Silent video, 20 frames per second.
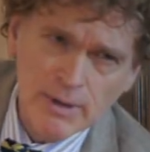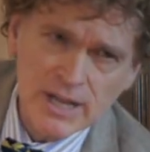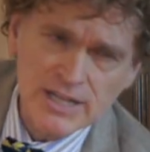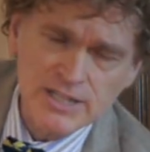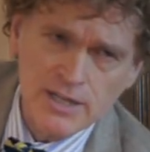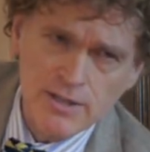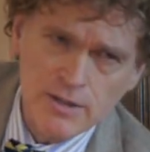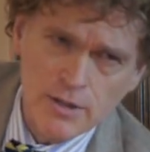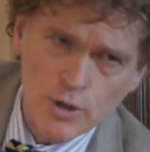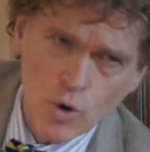
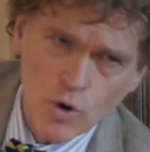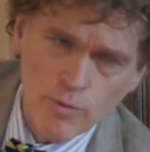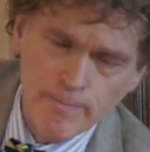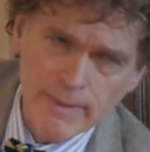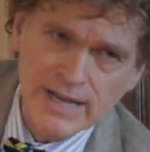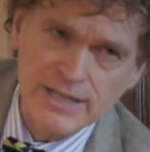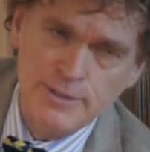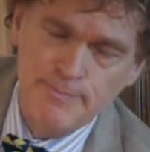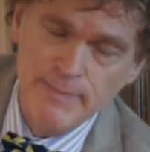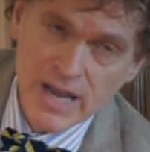blessing of the Lord
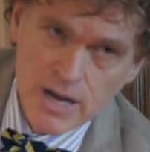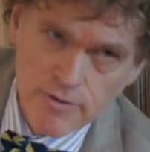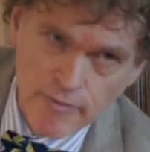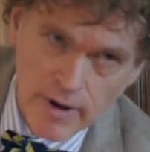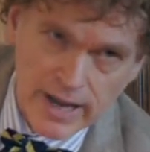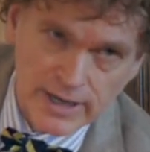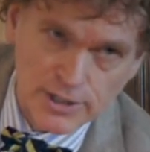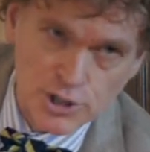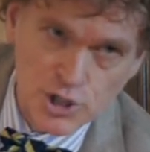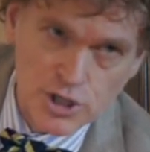makes me
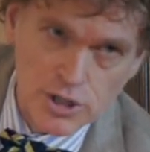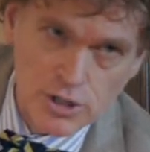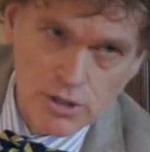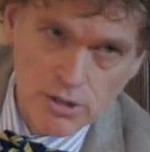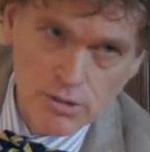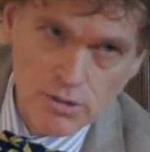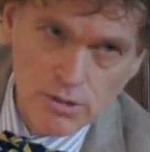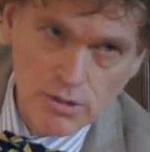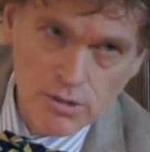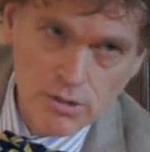rich.
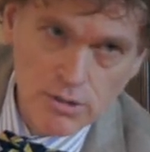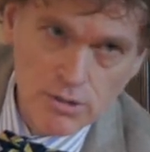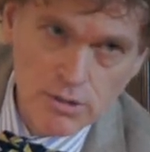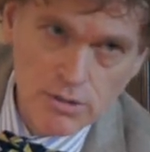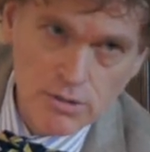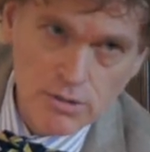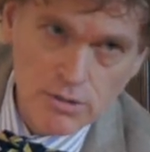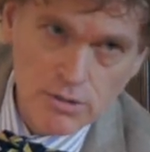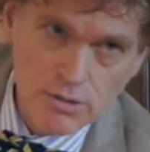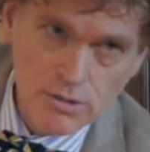Mm-hmm.
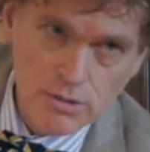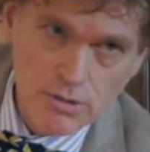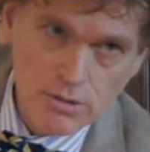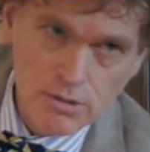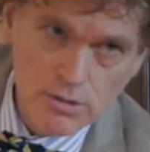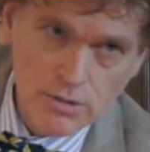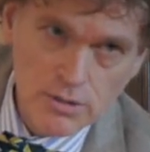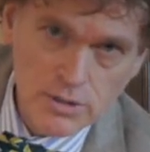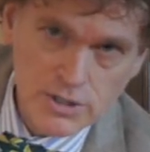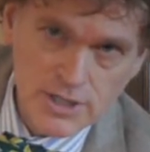
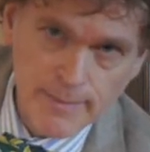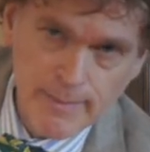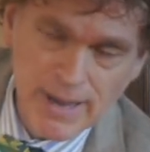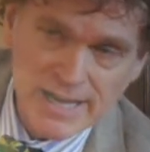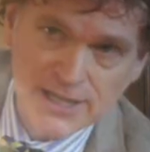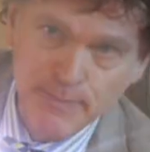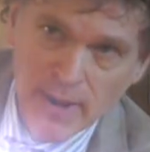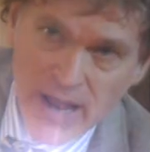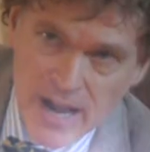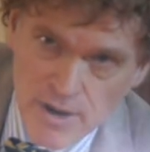Say,
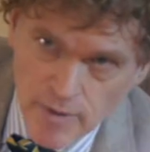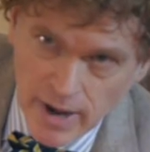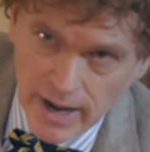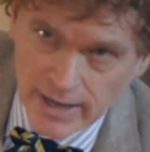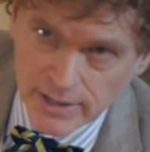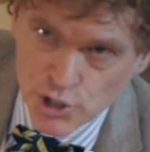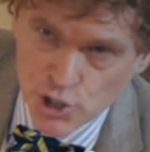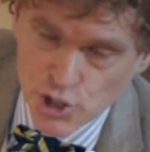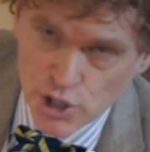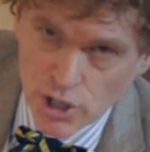makes me
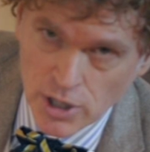rich.